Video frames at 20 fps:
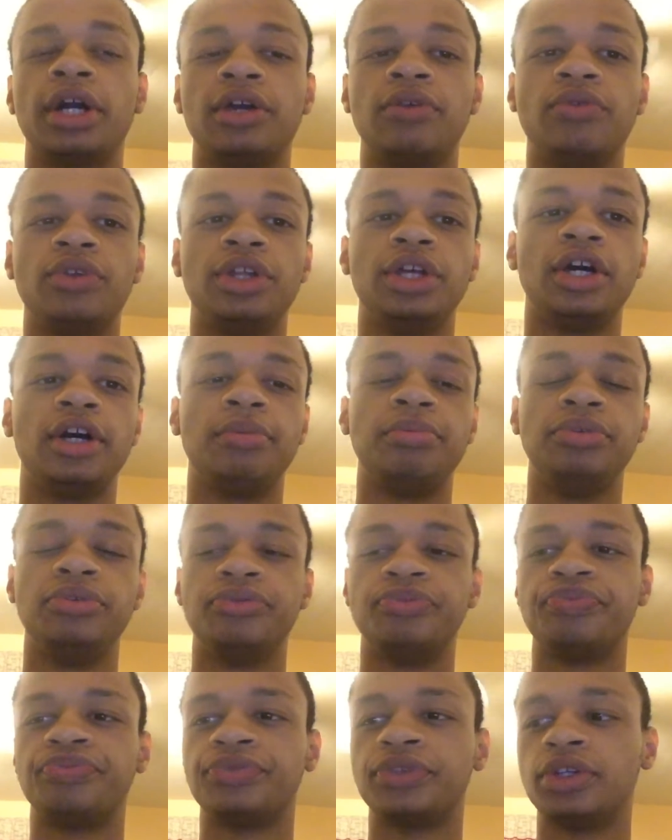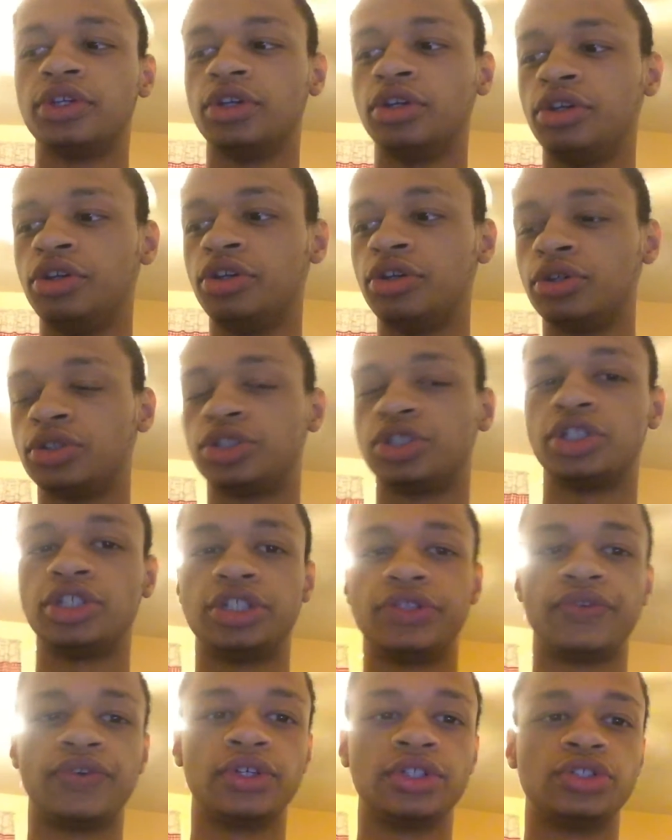I can really help you
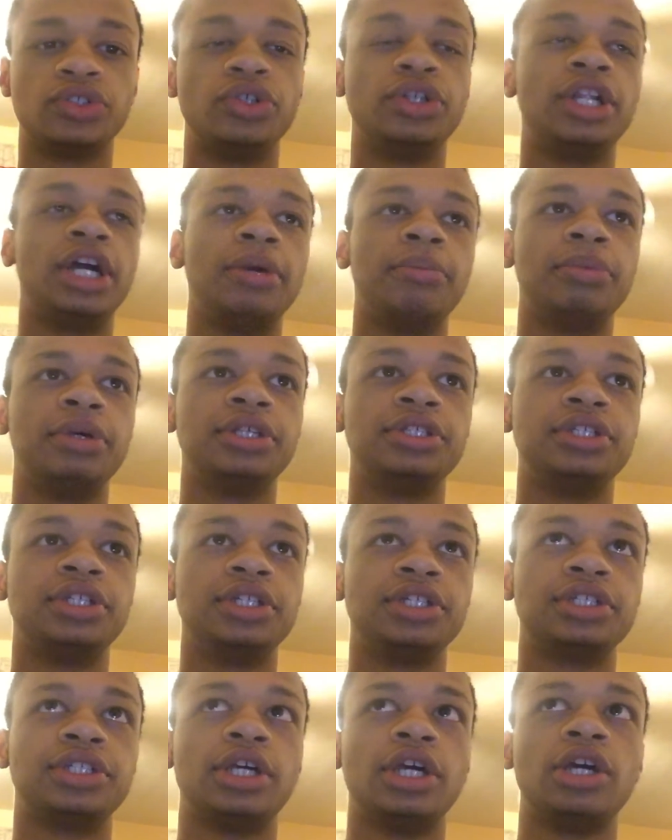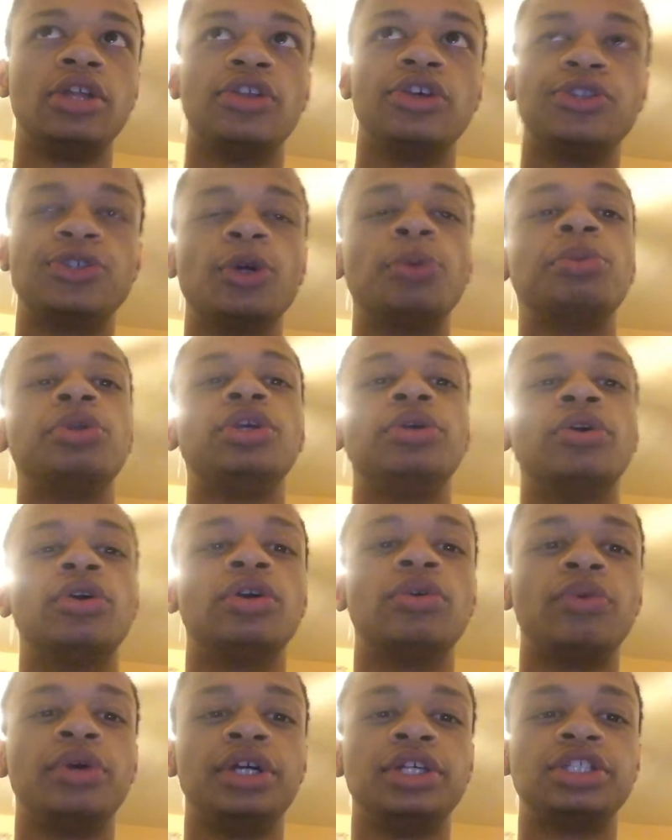start your first online business. There's so many
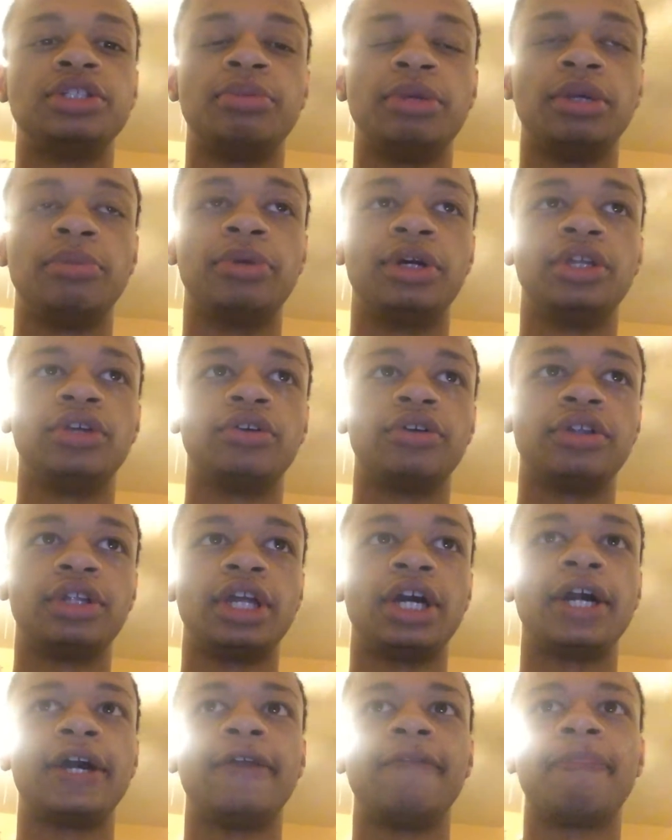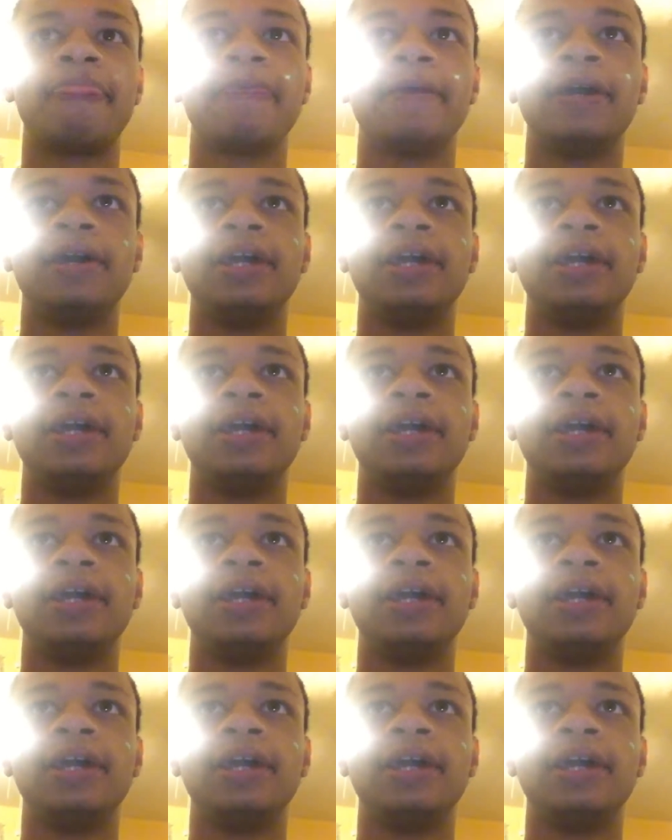ways to make money online.